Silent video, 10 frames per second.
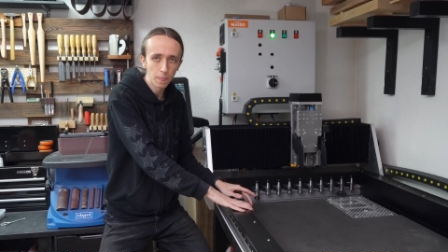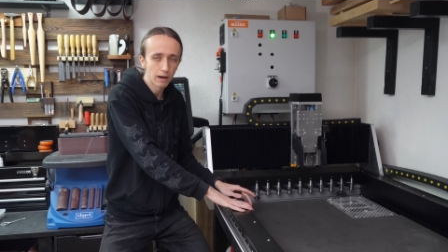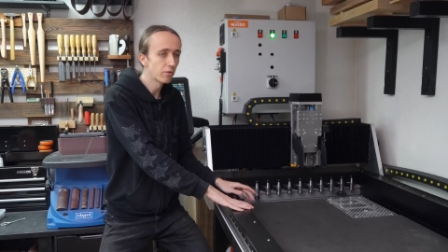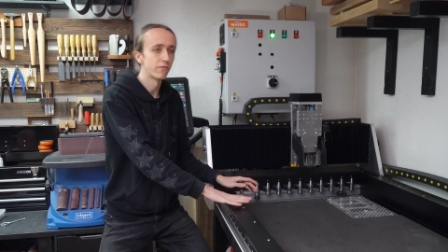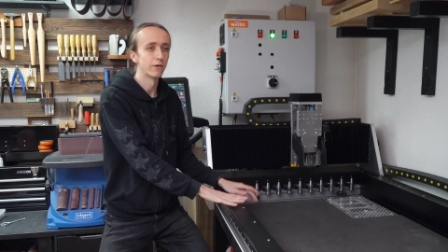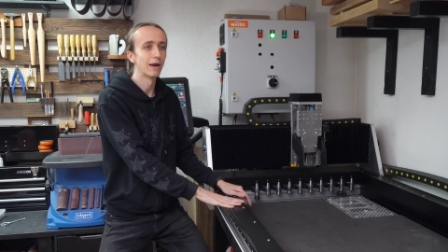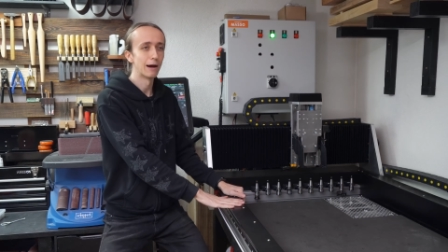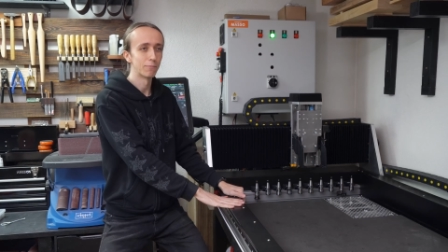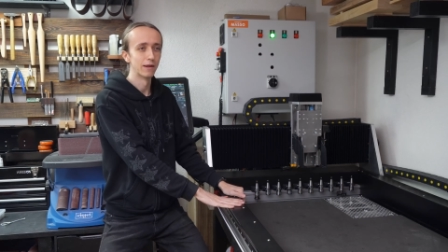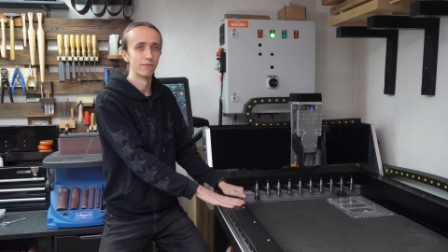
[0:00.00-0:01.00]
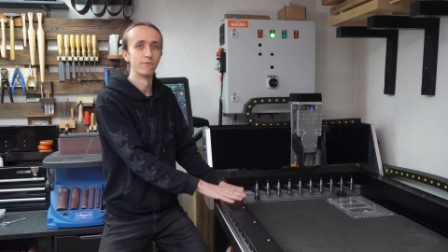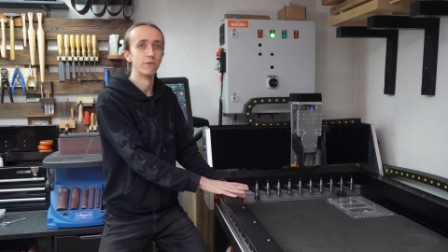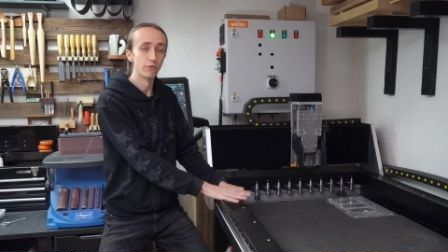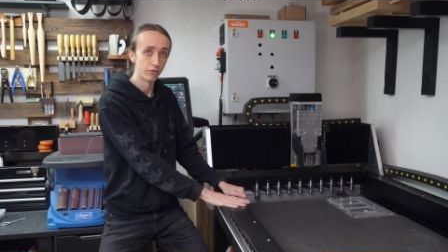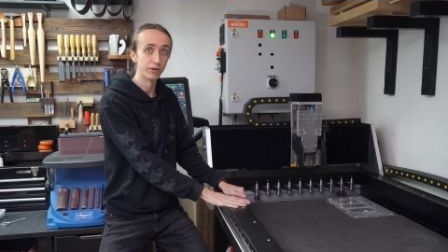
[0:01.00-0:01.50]
I was very happy and
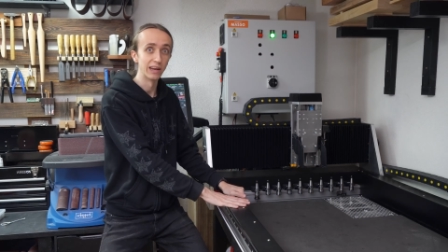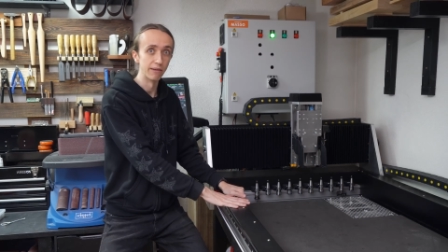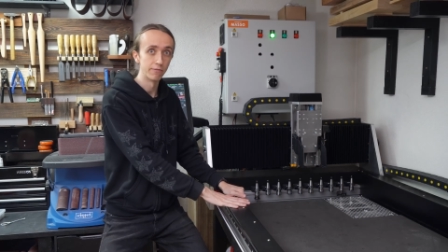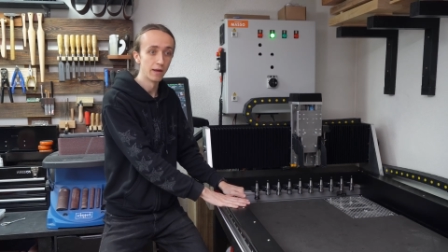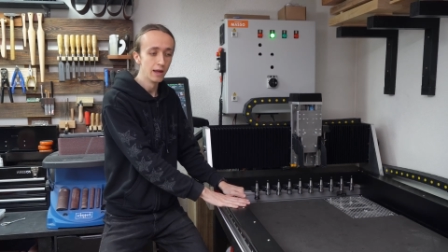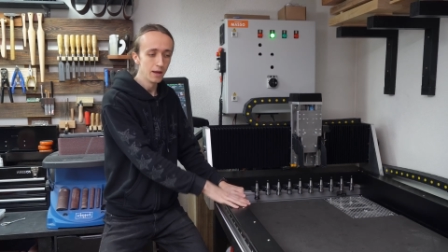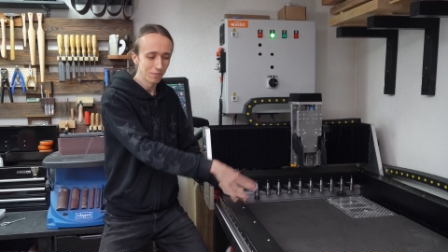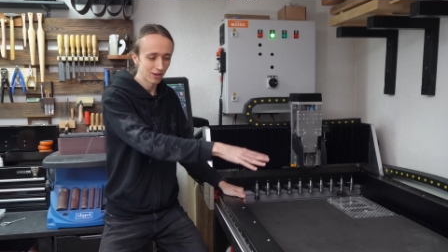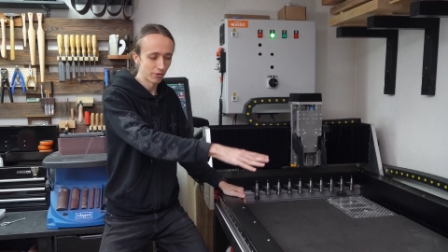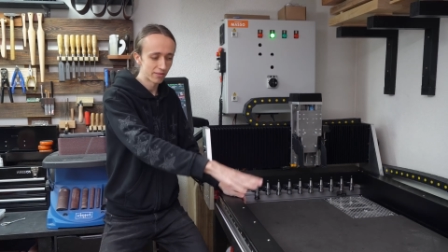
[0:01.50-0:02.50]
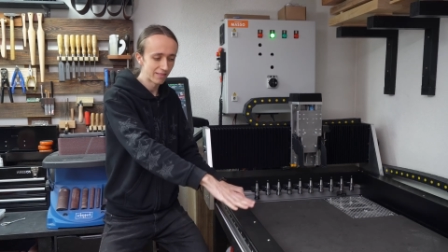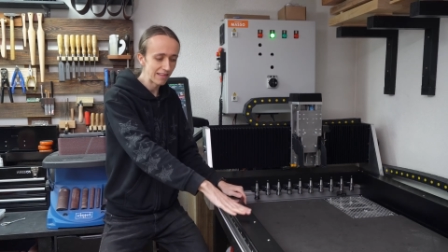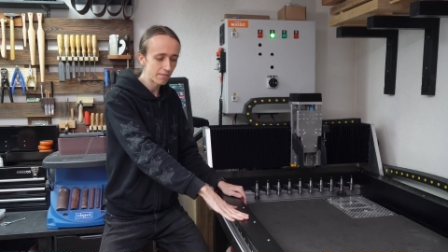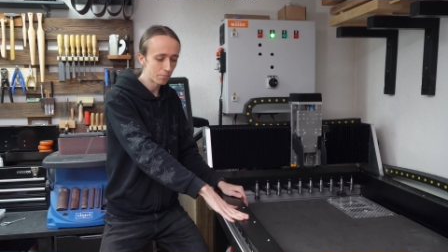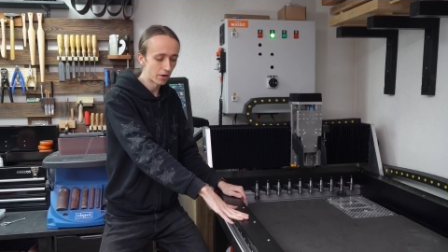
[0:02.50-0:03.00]
very relieved because
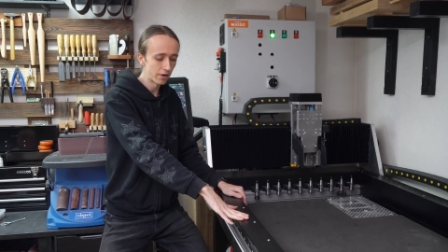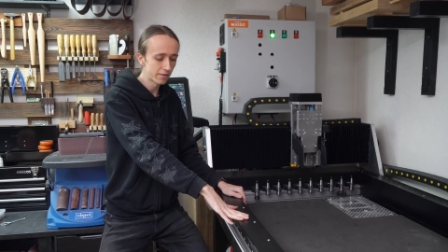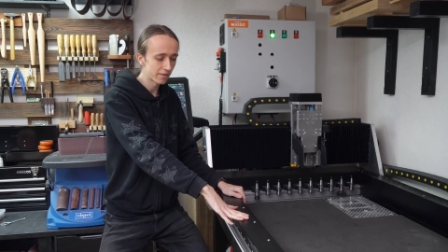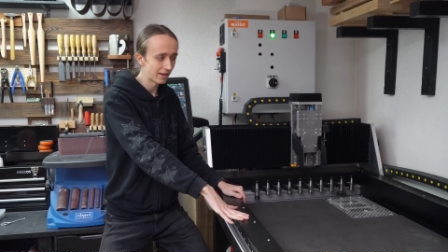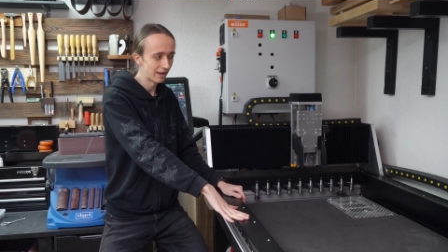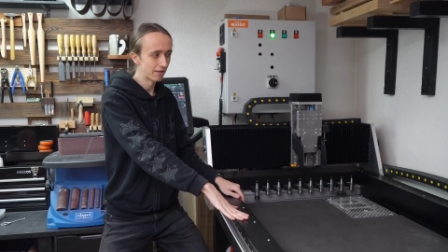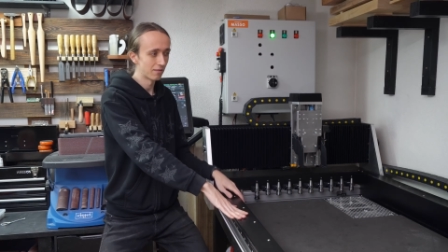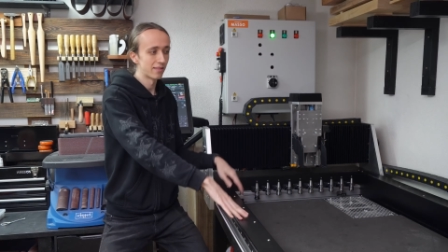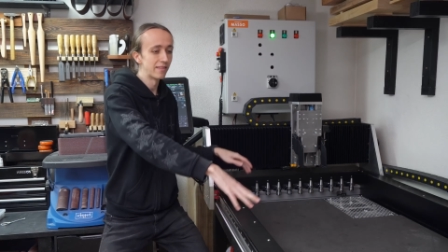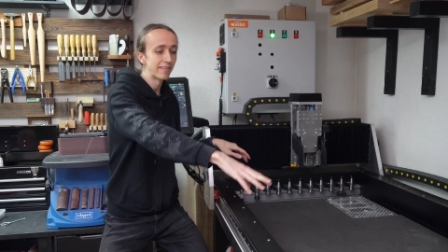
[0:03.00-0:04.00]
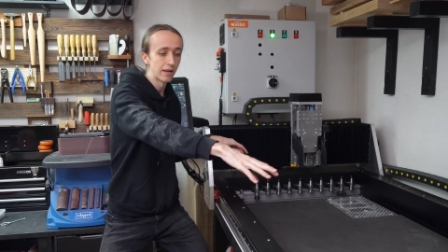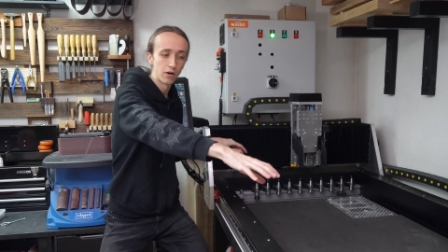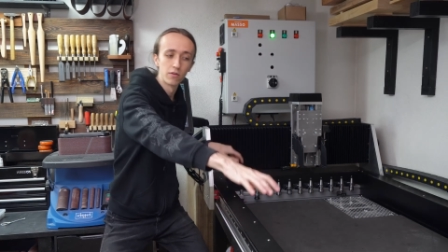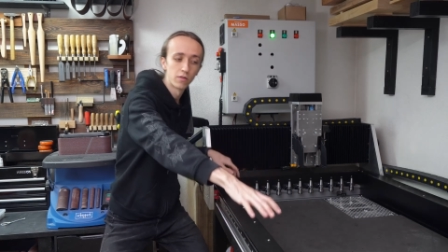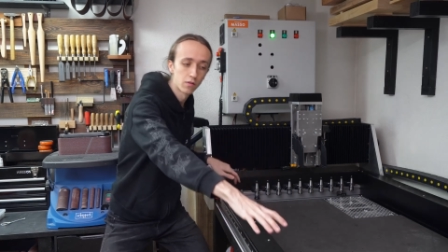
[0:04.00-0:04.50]
these parts, uh, since they
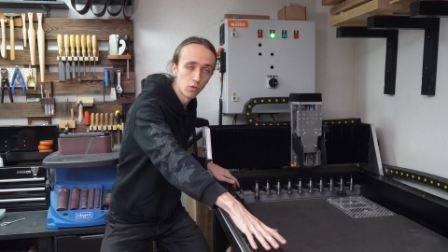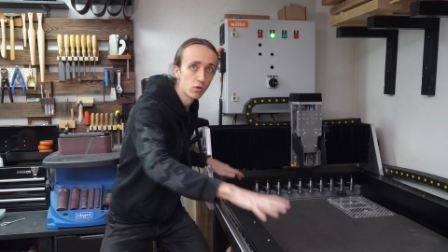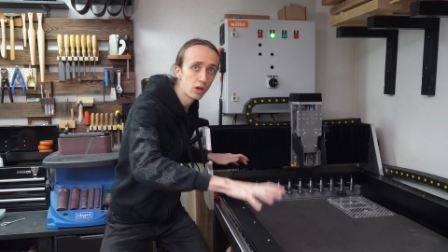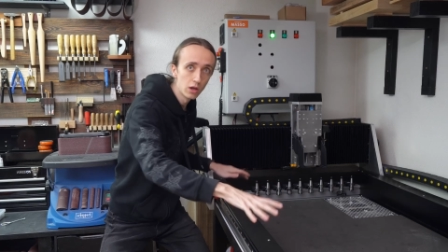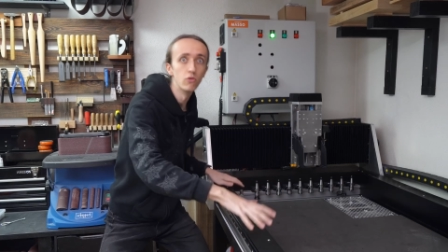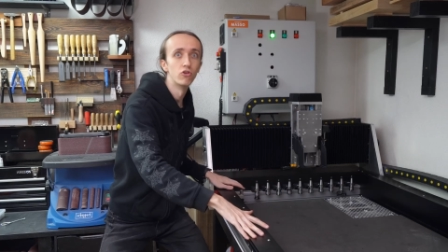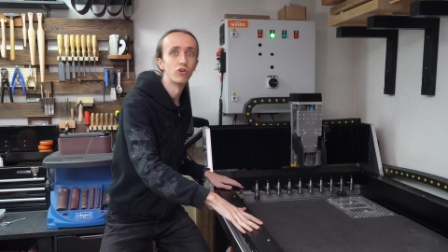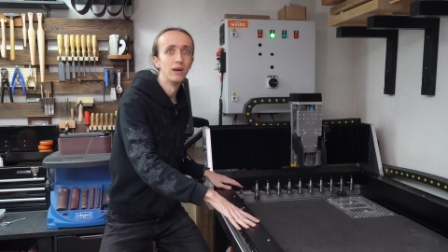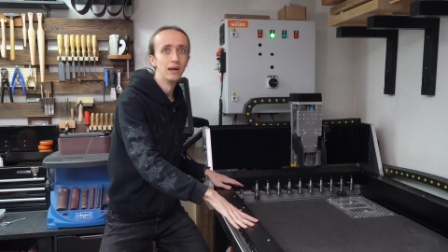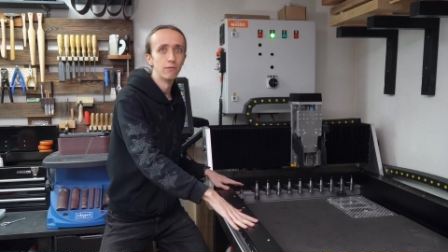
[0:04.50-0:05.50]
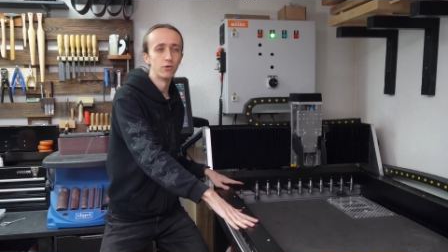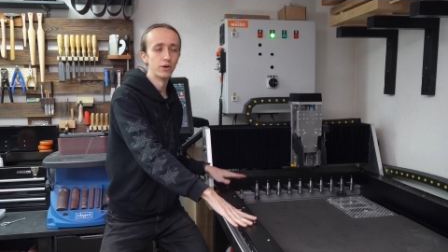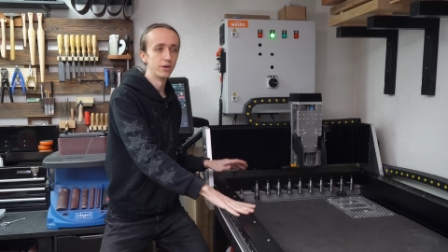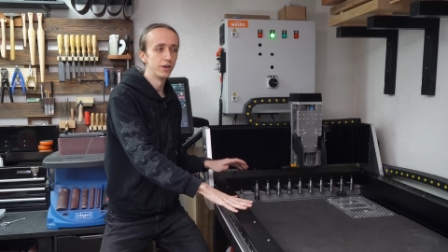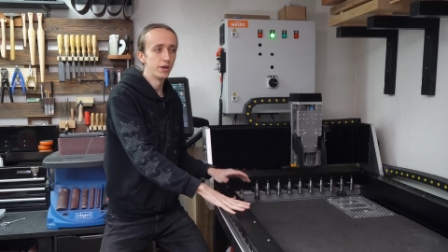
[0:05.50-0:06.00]
are so huge,
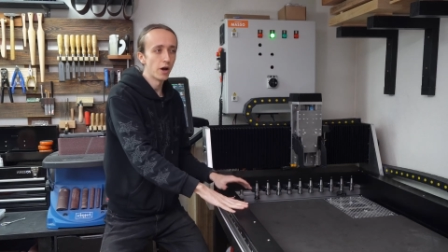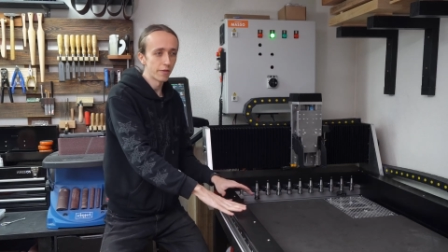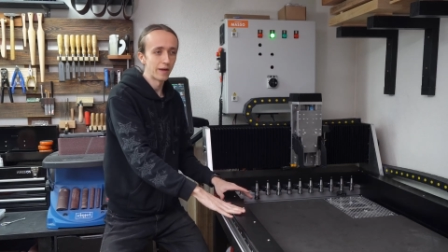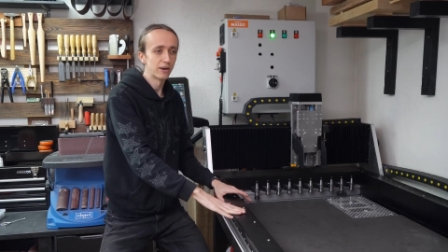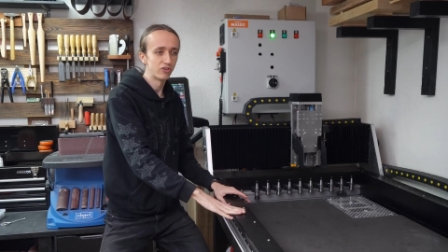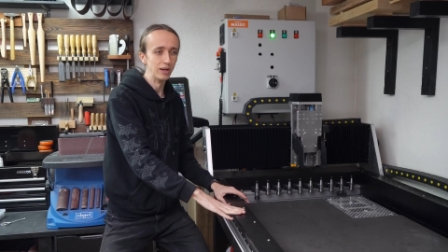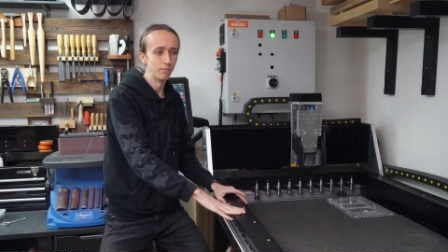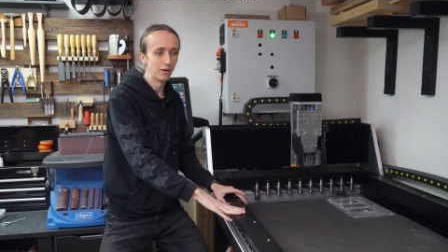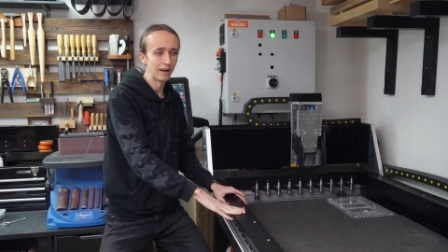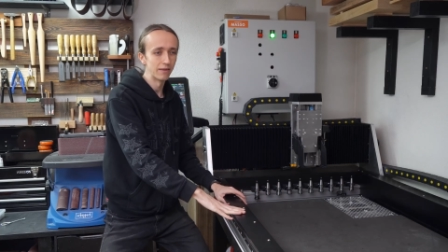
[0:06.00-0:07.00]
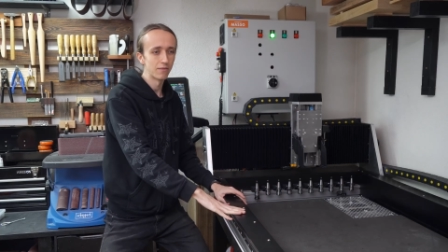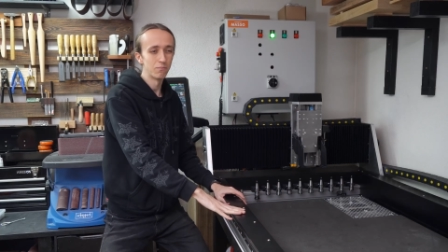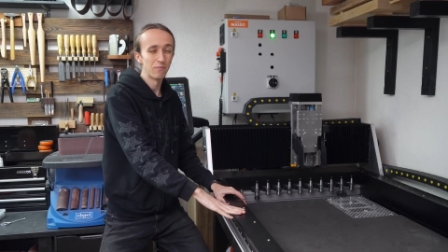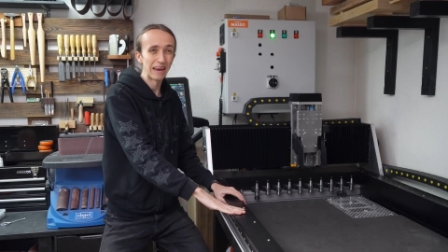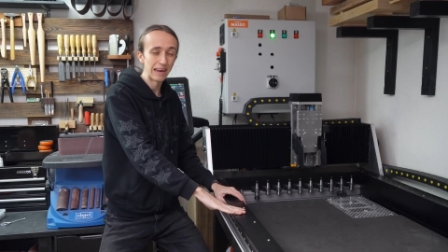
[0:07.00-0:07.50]
were not that cheap. And
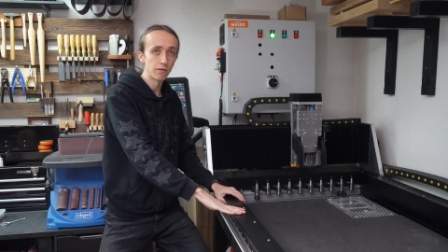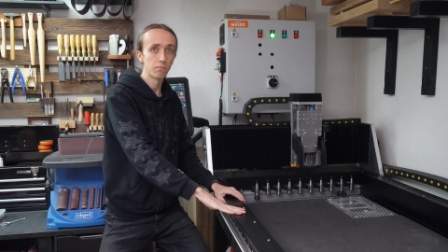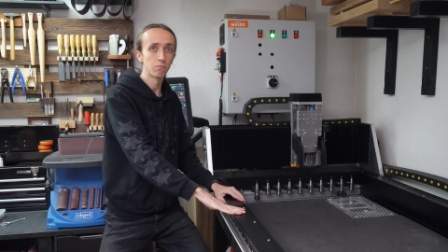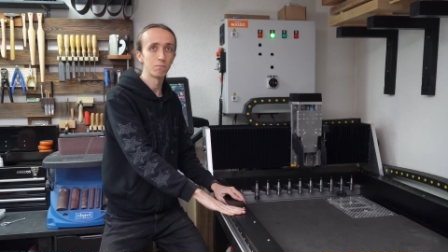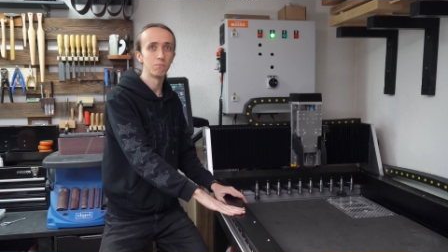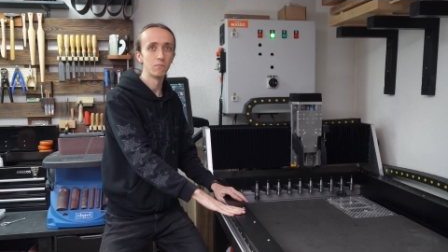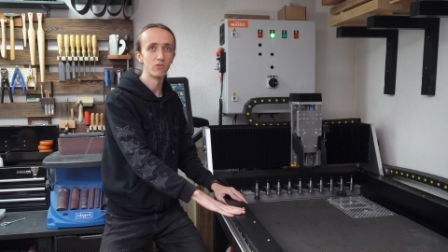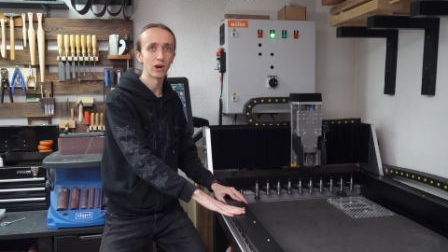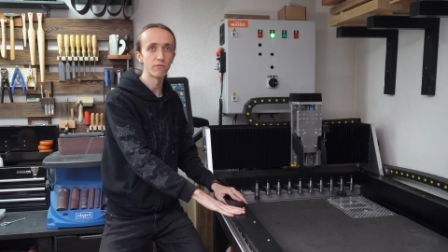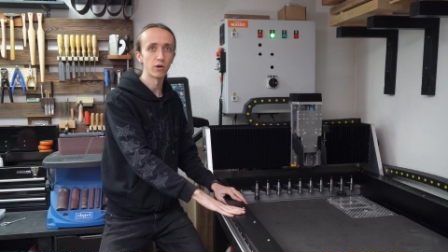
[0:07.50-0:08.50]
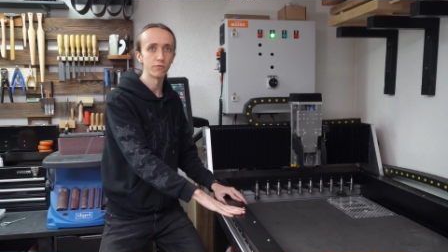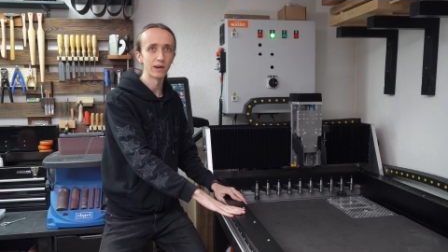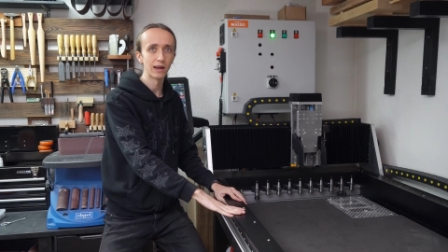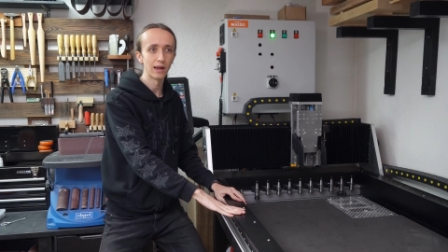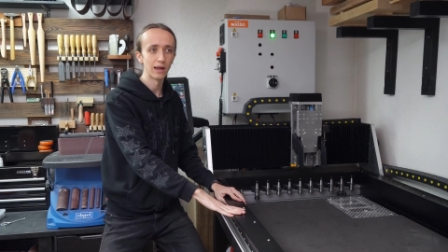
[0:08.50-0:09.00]
main driver of
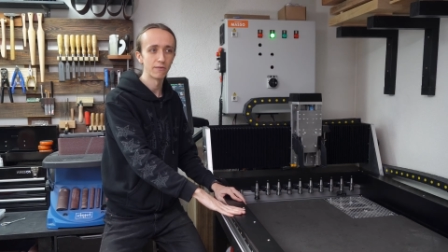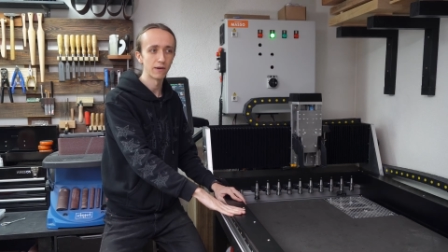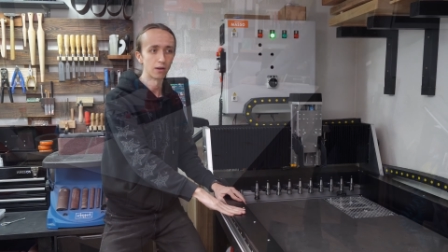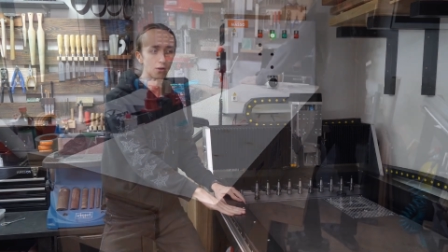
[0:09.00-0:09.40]
that uh, fairly